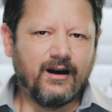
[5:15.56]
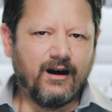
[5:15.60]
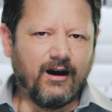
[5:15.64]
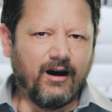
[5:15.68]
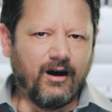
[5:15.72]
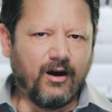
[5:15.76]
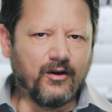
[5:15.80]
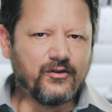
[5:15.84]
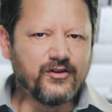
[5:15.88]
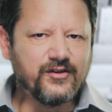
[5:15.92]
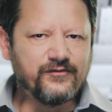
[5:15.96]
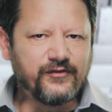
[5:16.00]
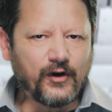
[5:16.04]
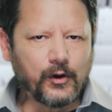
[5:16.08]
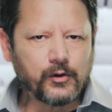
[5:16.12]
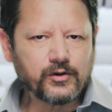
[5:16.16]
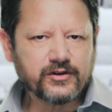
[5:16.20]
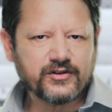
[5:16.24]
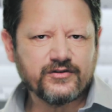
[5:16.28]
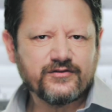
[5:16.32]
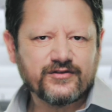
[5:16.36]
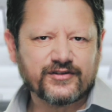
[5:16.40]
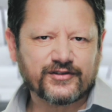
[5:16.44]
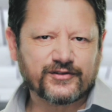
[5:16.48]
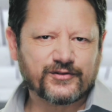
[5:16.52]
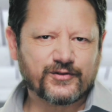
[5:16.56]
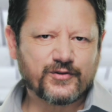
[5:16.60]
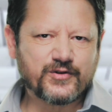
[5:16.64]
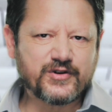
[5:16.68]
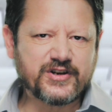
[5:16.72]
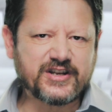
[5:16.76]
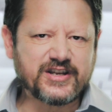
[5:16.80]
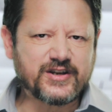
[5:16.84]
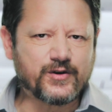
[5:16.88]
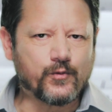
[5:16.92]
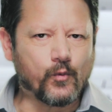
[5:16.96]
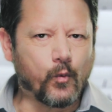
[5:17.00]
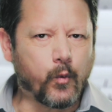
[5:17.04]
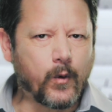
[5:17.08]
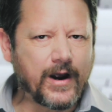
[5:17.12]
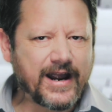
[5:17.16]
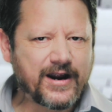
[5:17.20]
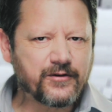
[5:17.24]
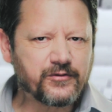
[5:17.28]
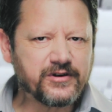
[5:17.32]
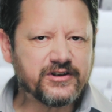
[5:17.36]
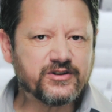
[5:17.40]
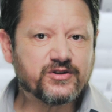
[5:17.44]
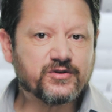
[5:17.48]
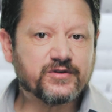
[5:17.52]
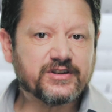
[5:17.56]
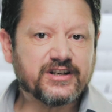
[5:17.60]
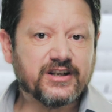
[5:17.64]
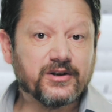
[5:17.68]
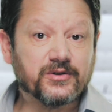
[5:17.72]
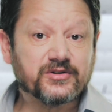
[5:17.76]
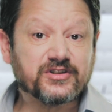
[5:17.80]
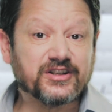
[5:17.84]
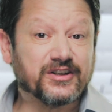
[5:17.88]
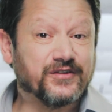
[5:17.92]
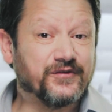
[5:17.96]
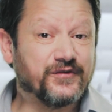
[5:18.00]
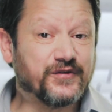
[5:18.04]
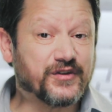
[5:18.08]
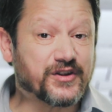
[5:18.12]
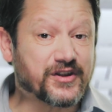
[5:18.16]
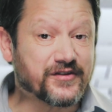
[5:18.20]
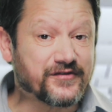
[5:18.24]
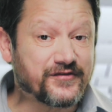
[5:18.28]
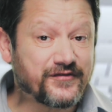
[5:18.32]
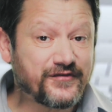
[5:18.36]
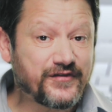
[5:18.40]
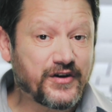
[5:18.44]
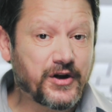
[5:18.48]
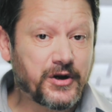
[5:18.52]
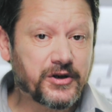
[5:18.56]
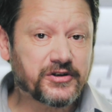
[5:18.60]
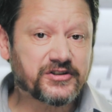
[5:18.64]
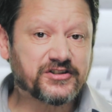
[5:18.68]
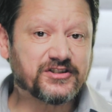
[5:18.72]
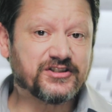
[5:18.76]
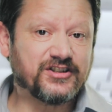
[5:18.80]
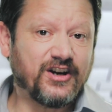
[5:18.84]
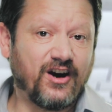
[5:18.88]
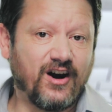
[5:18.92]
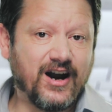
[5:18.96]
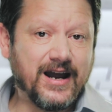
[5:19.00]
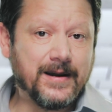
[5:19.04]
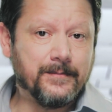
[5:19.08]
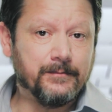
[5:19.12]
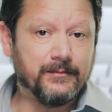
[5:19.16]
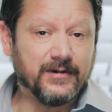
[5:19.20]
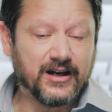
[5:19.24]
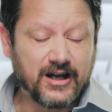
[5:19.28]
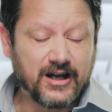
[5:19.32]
On the Vulcan 3, we're introducing for the first time